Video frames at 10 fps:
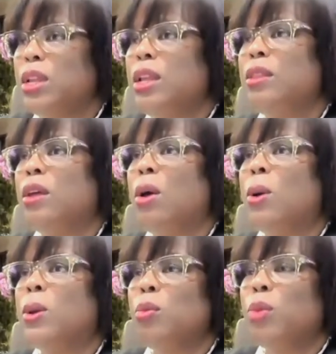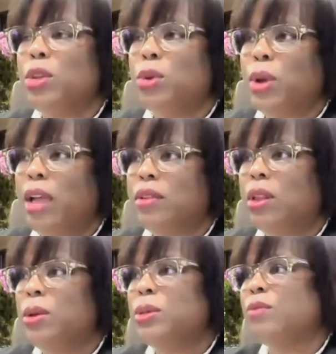The only way you'll have
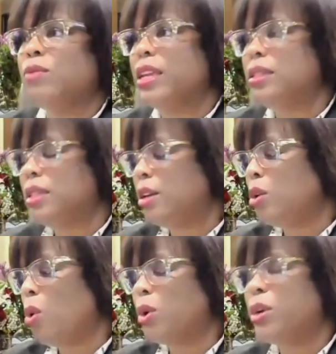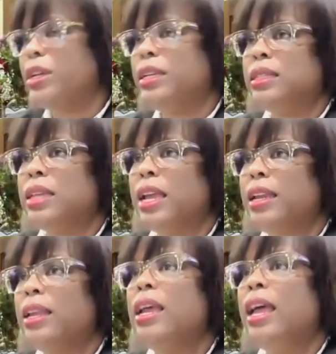clothes if I send an order and
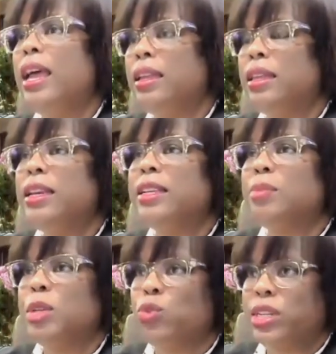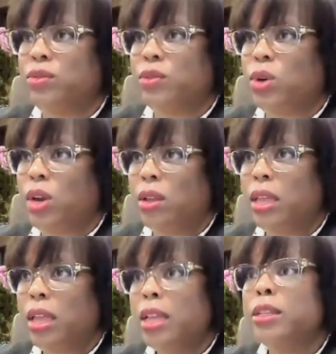say, hey, they need to be dressed for trial.
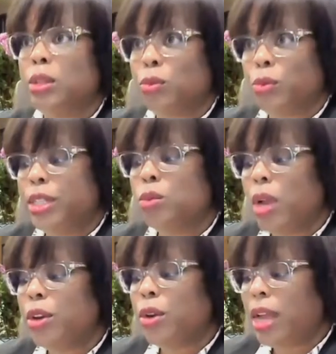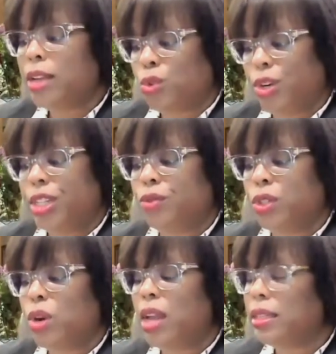So the reason why you're not dressed for
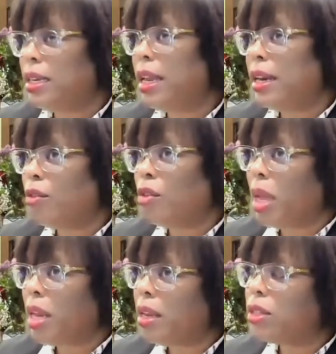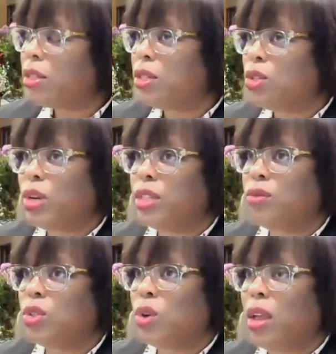trial today and everybody else is dressed
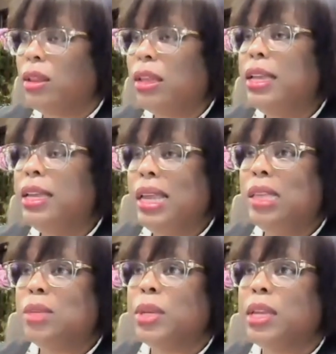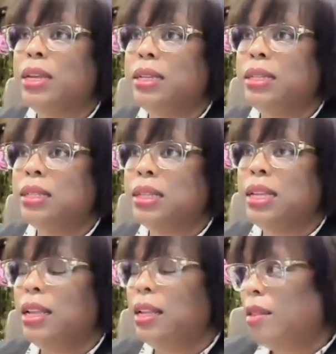for trial is because
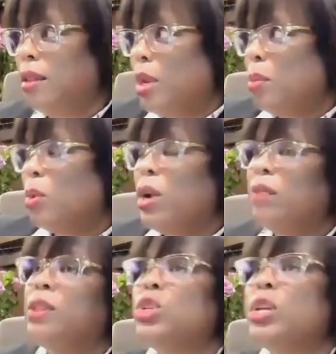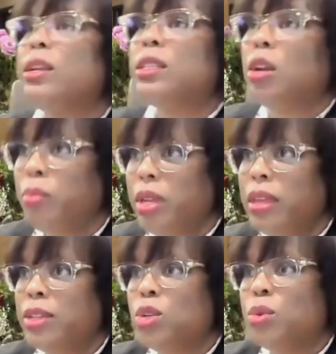the people at the jail told me
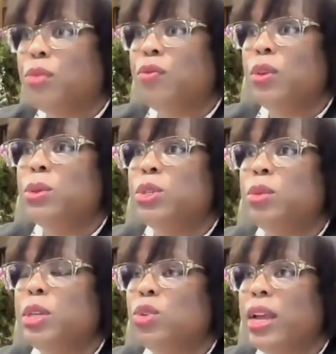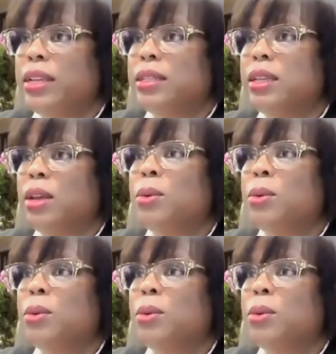that you refused to be dressed. So,